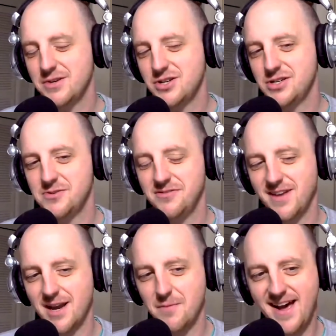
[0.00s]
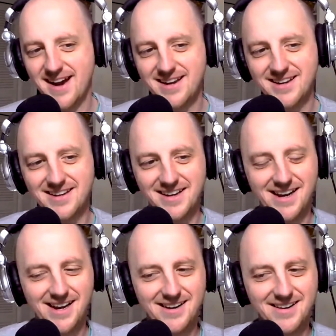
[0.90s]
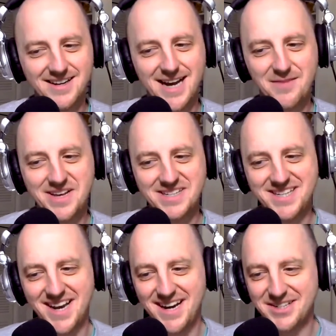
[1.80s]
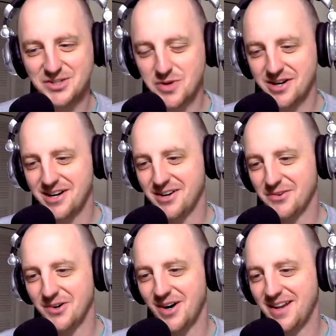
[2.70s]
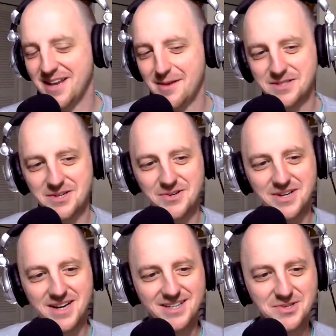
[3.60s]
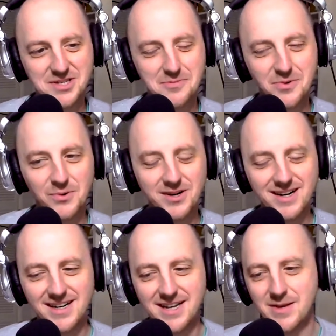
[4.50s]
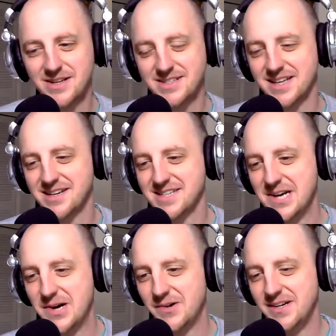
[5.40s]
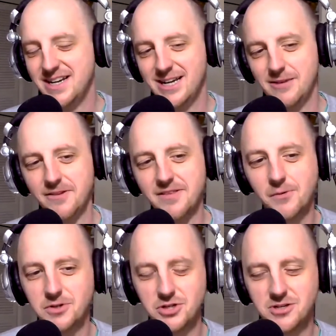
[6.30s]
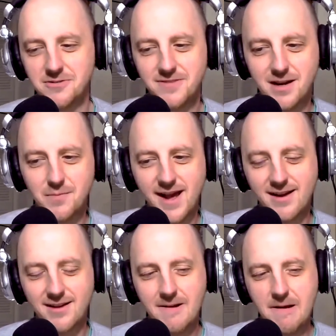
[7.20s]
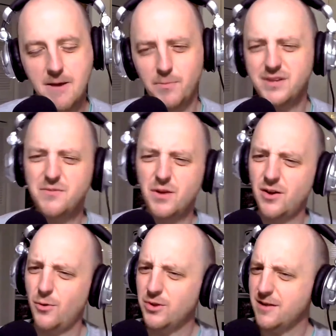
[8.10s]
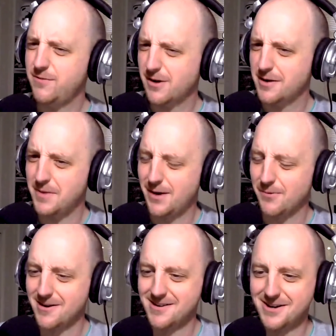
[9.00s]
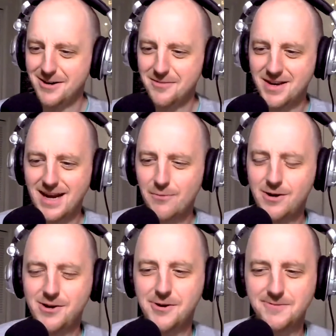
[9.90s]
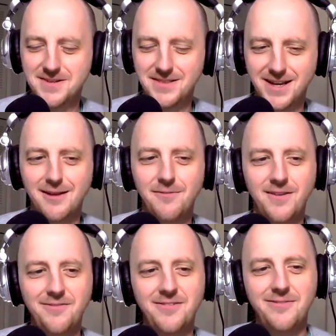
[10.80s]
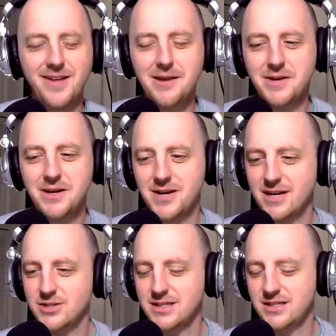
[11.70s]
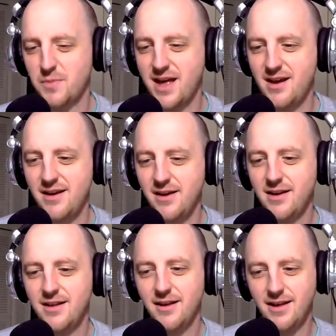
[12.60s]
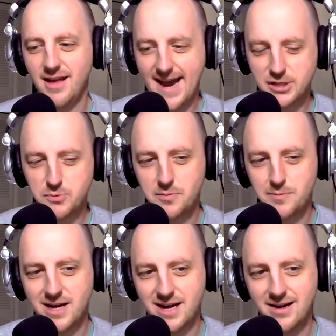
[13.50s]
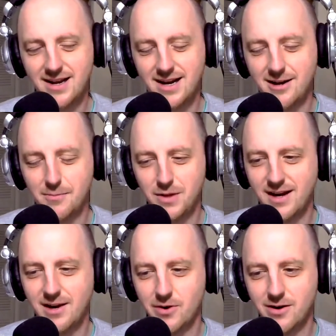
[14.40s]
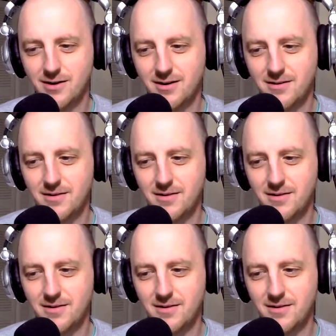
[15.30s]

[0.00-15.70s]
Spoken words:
we should do a fanny pack, comment on Twitter or on the episode on YouTube, or email us and let us know if you think we should do a fanny pack. But only if you're going to buy one. You know what I mean? I want to know if anybody would actually spend actual money on a Blockade Runner